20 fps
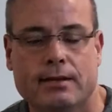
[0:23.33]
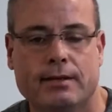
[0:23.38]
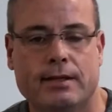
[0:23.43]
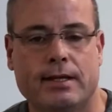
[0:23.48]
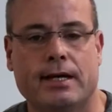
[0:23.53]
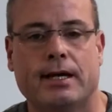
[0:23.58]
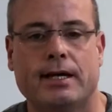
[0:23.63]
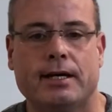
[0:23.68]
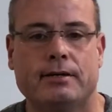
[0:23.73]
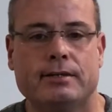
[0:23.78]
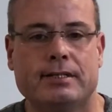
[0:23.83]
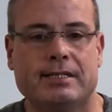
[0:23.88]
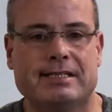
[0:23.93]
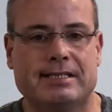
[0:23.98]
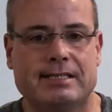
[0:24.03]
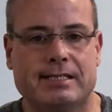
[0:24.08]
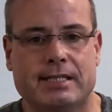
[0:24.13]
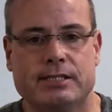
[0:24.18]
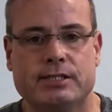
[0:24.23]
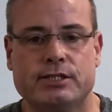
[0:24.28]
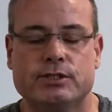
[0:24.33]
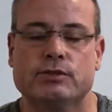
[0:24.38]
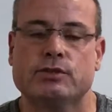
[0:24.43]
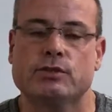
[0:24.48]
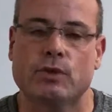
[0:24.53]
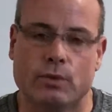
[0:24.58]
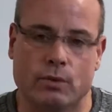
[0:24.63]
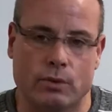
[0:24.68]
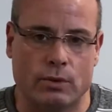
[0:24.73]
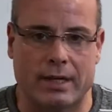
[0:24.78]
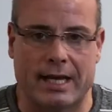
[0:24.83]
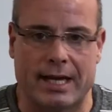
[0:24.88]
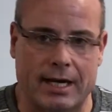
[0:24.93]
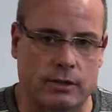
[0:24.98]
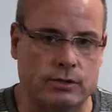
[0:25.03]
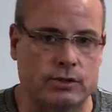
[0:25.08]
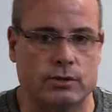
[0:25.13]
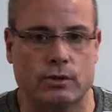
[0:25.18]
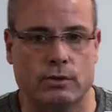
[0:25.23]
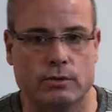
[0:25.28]
the IRS takes your total
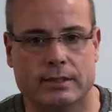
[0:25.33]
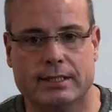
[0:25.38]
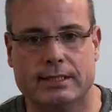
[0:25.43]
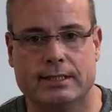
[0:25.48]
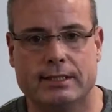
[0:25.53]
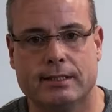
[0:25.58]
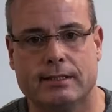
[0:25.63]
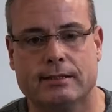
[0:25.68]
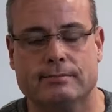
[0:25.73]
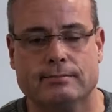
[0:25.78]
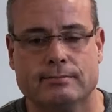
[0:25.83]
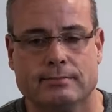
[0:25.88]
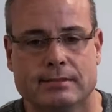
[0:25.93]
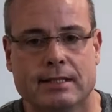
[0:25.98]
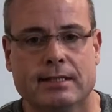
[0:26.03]
household income